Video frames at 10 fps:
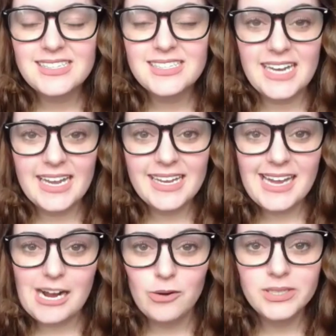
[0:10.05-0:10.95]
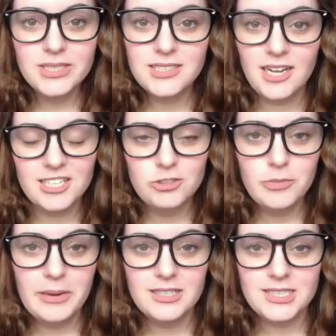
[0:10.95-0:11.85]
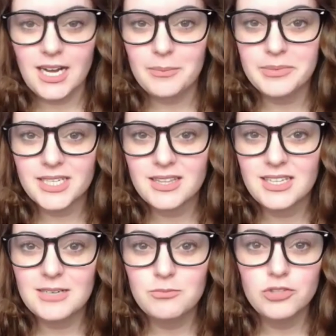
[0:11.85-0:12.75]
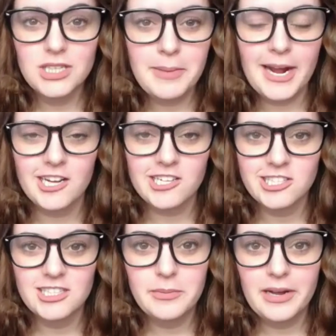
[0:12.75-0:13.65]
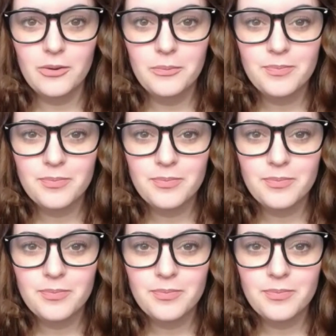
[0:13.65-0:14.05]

Today, I wanted to talk to you about a topic that I'm really passionate about.